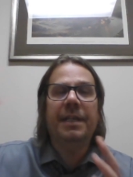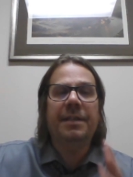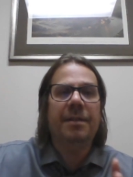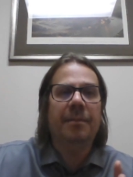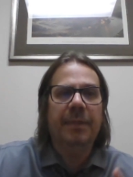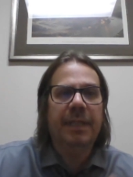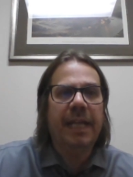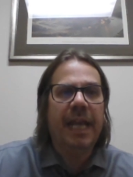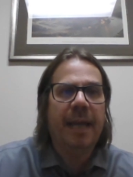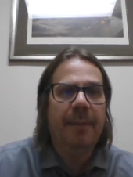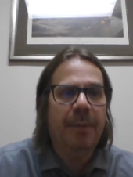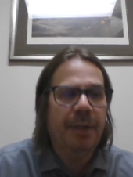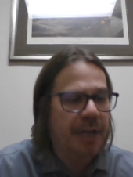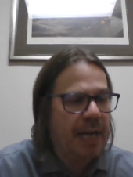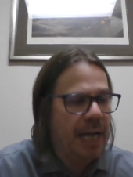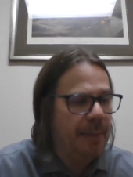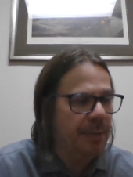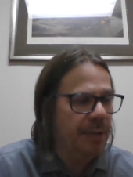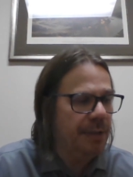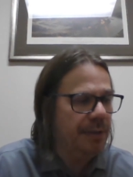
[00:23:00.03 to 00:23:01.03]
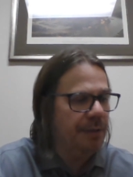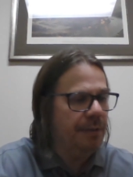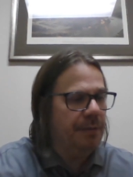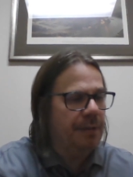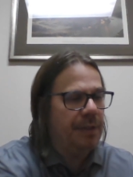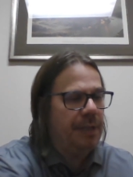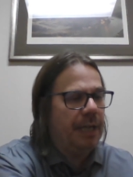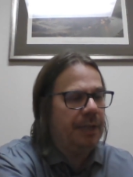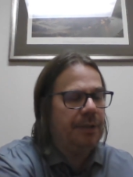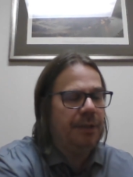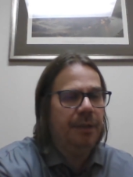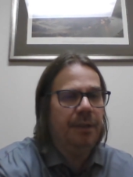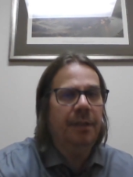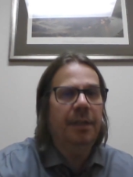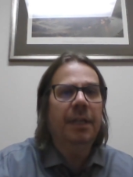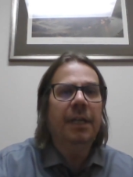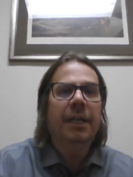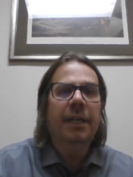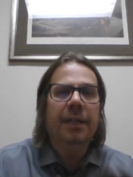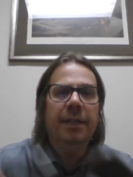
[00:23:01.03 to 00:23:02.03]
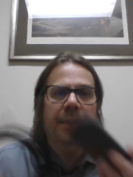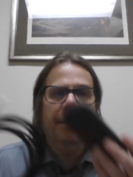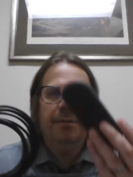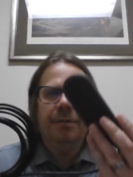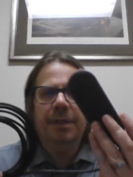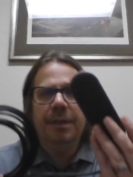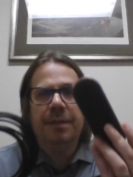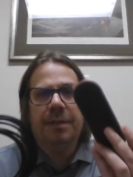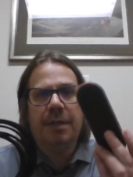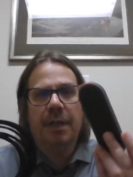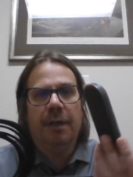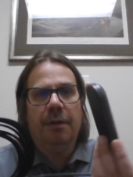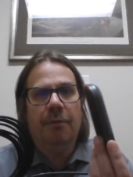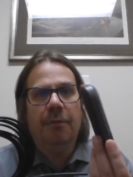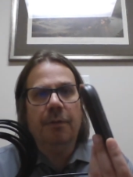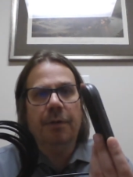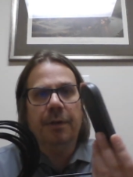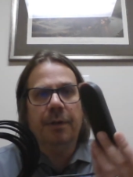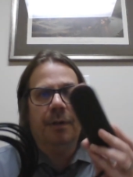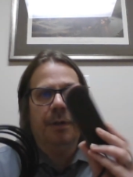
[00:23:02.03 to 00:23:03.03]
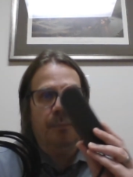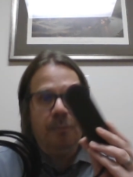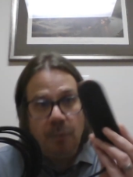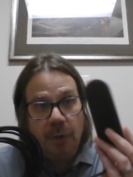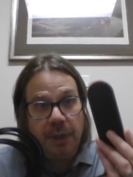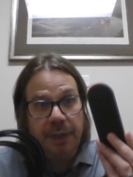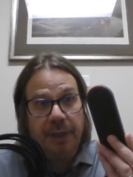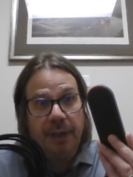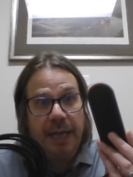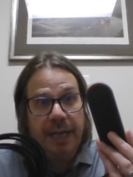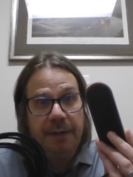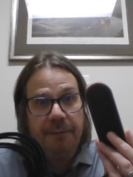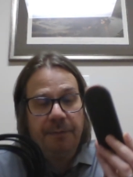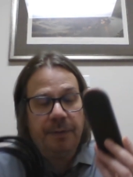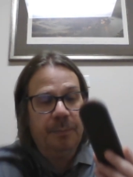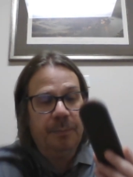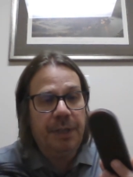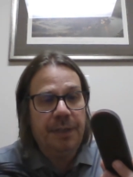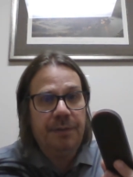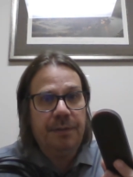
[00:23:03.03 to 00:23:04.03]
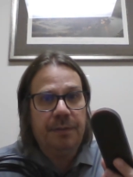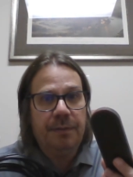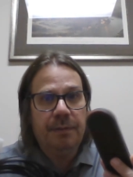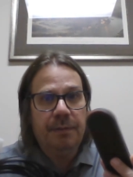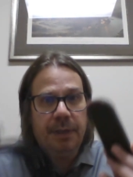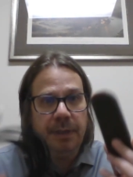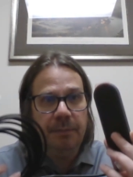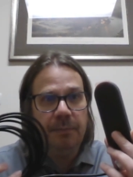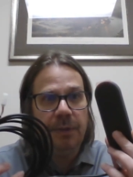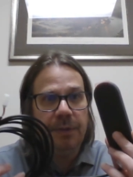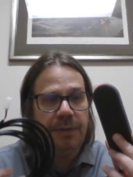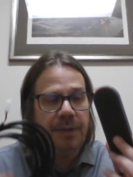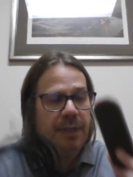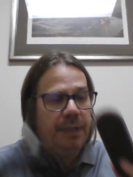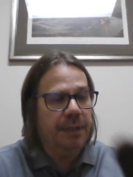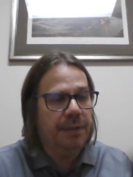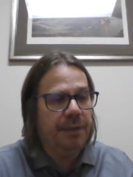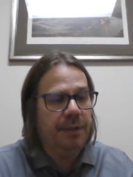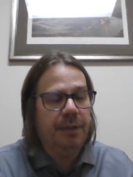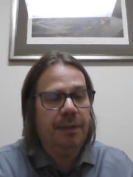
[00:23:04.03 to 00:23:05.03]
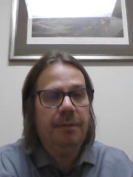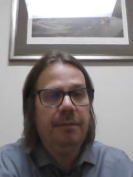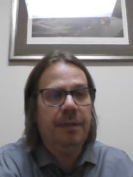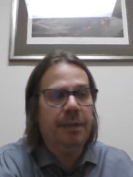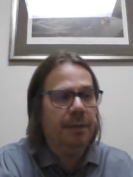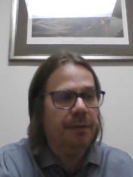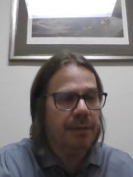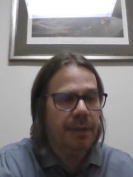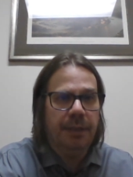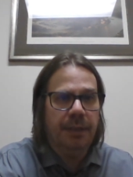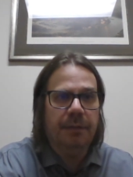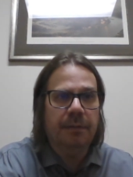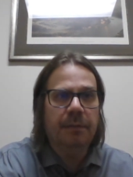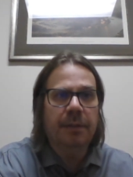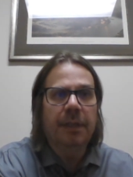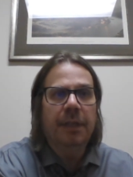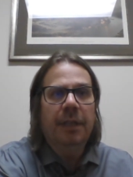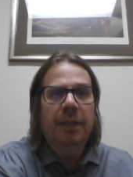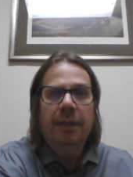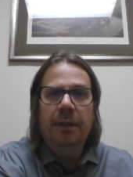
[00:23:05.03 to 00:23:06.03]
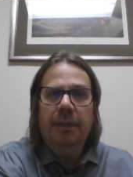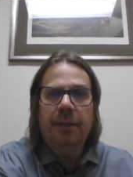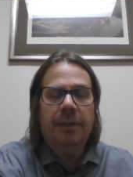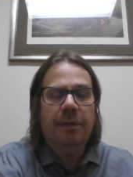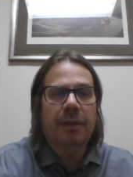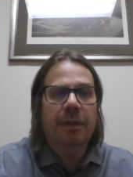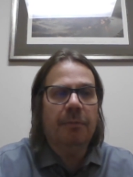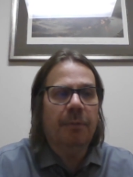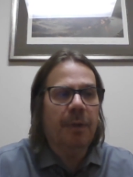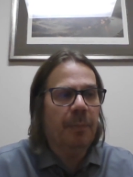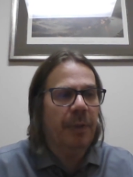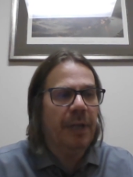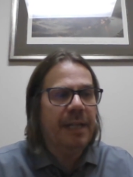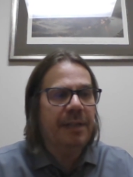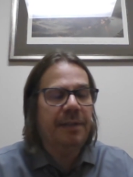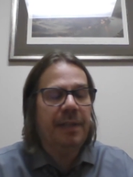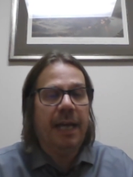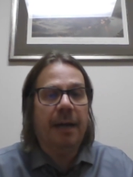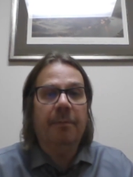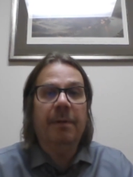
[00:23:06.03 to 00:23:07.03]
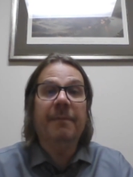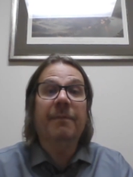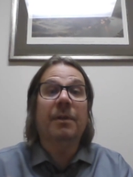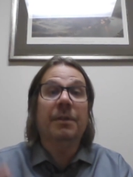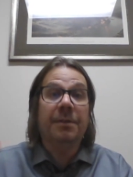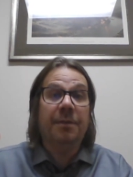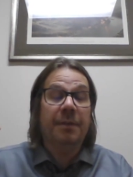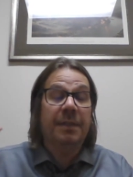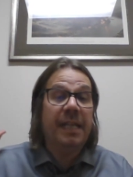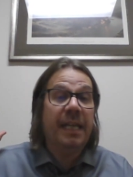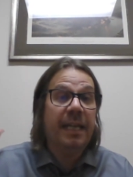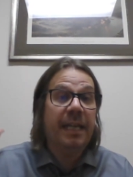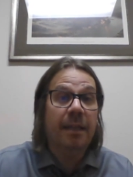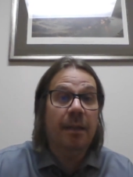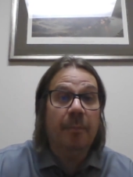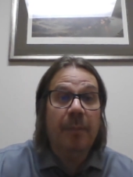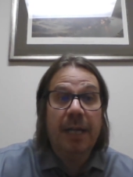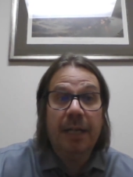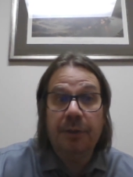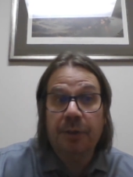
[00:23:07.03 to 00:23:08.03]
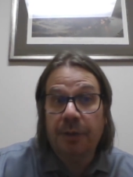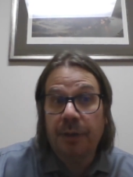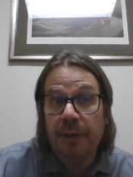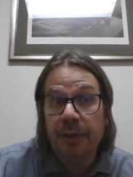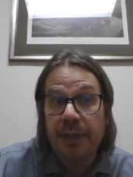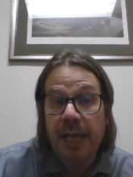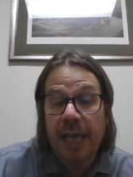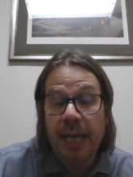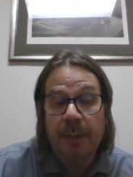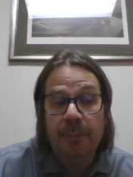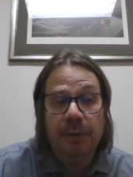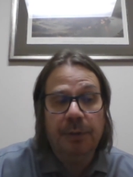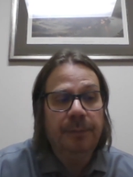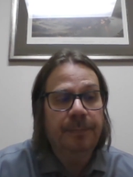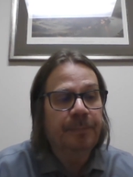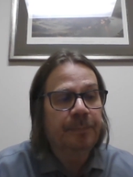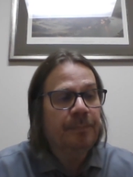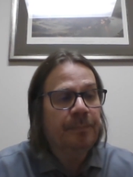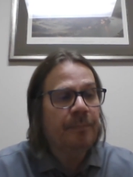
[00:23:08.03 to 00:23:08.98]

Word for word: some damage happens to a section you just uh, order one light from us and we'll send it to you and you can you can replace that. We've also taken the main trunk cable